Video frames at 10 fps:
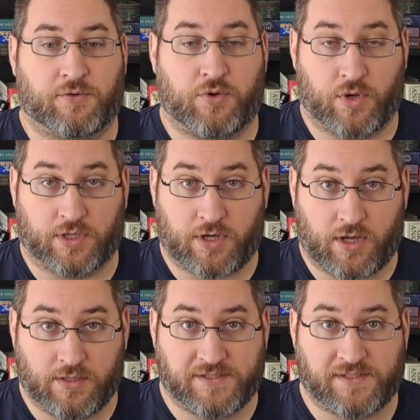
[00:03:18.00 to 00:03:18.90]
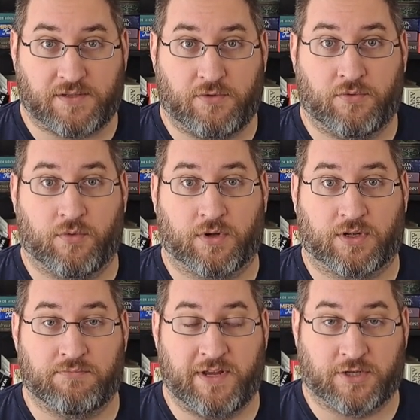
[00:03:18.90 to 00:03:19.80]
court cards
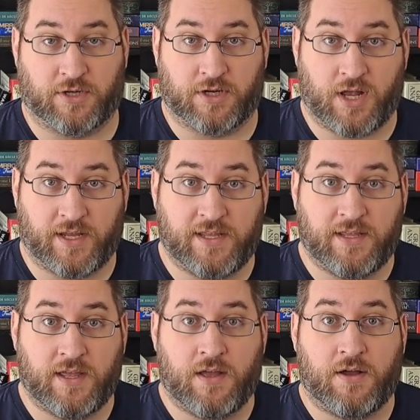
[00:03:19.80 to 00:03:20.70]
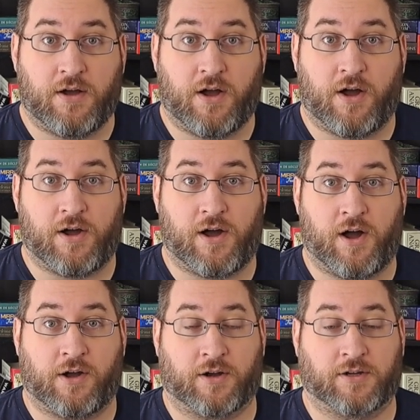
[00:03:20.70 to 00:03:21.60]
or major arcana,
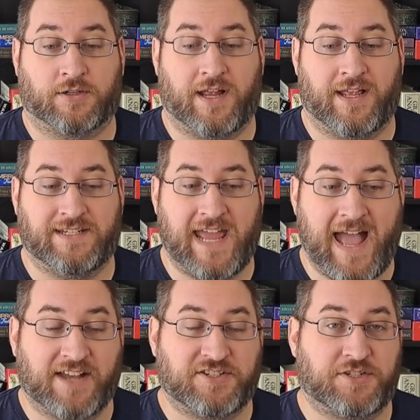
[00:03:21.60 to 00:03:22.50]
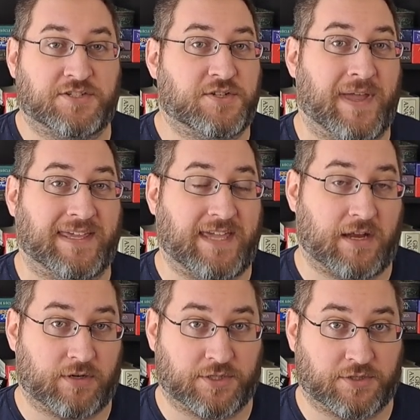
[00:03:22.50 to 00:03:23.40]
are attached to a
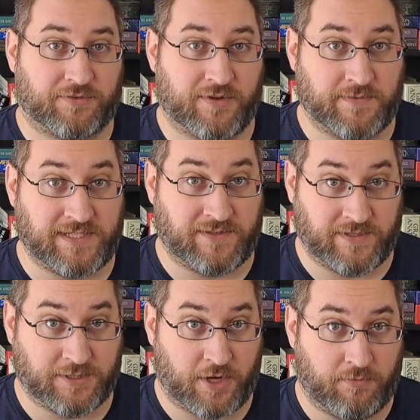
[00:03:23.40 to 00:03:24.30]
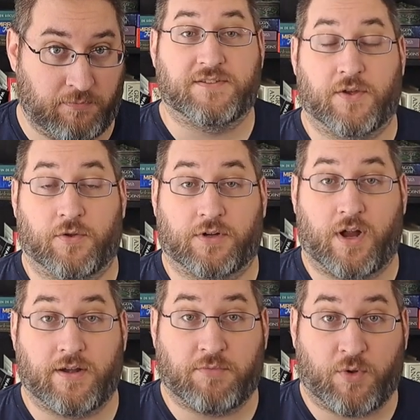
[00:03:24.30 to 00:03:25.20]
character from the TV show. So,
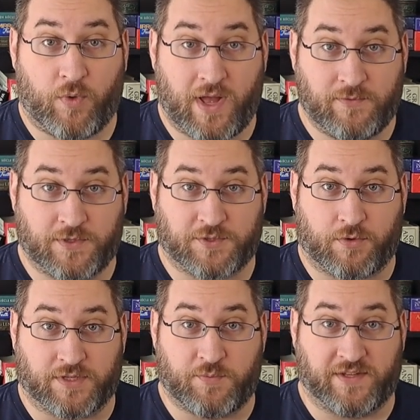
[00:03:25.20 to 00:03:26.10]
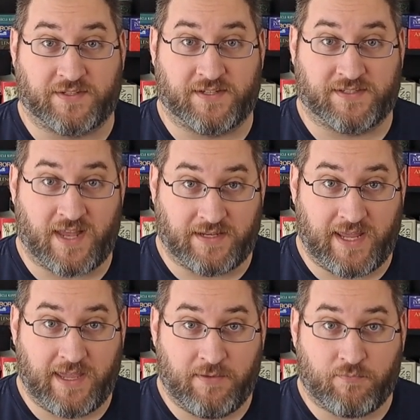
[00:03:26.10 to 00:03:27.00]
card number one, which corresponds to
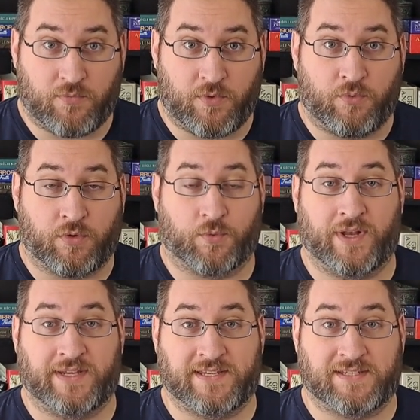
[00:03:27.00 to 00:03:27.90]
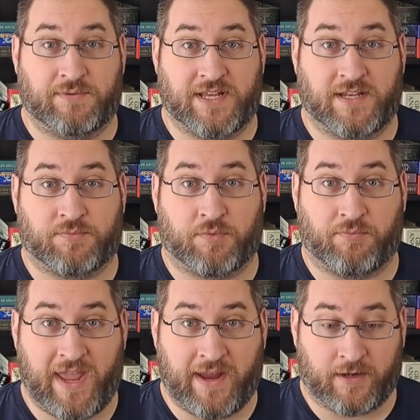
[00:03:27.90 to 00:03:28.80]
Sunday, or what needs to be done to
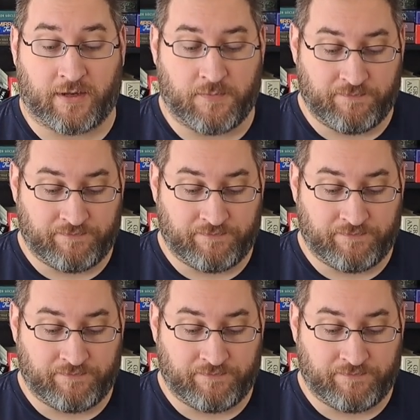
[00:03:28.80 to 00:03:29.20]
prepare,